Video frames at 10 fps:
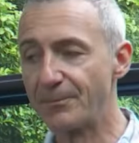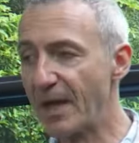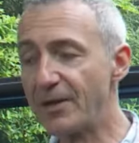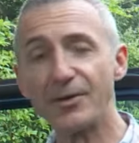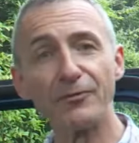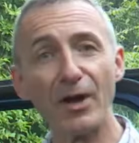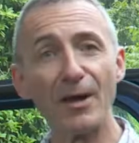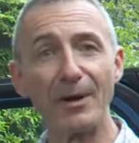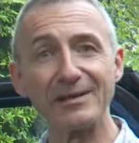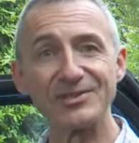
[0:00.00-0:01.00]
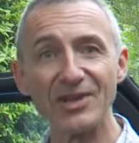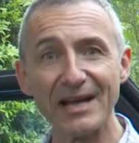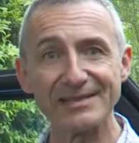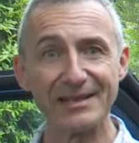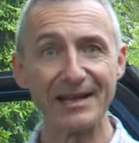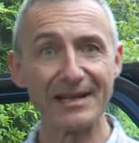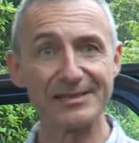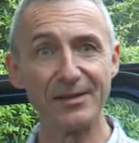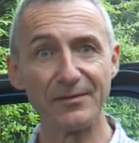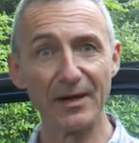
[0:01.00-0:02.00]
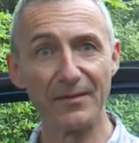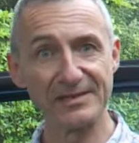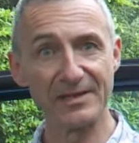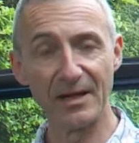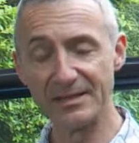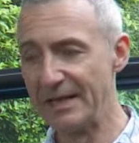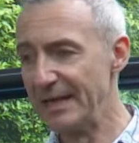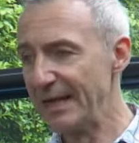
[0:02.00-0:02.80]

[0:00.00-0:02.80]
Getting to the rearmost chairs in an SUV of this kind